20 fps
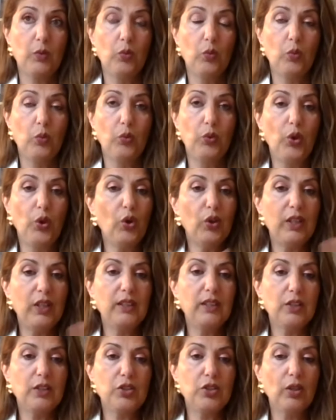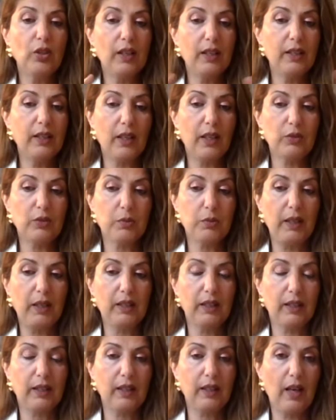not only that you learn how to
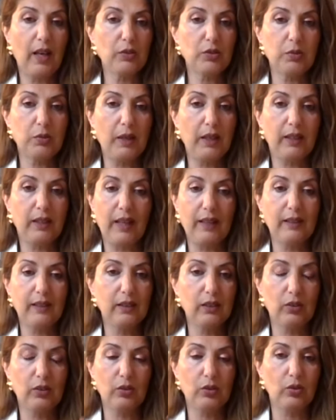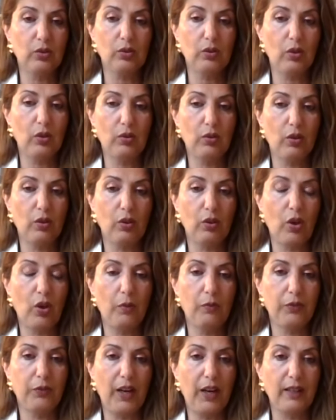make candle or
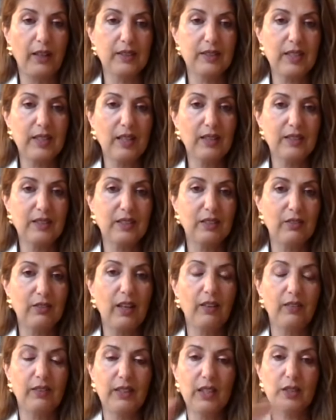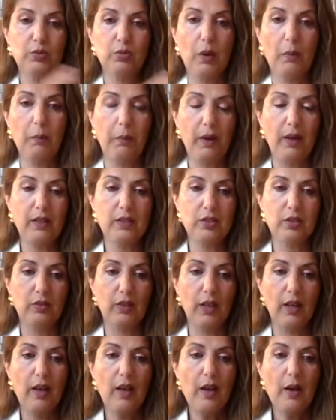home fragrance, that's irrelevant, that's one part of
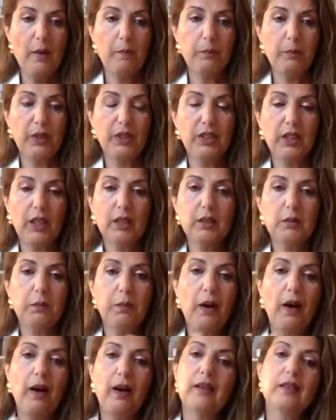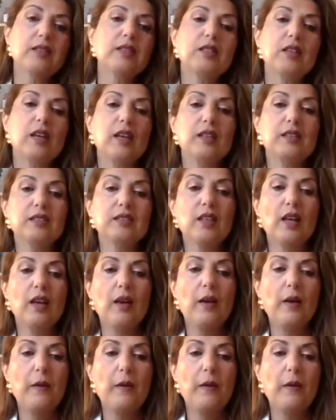it, but the other part is,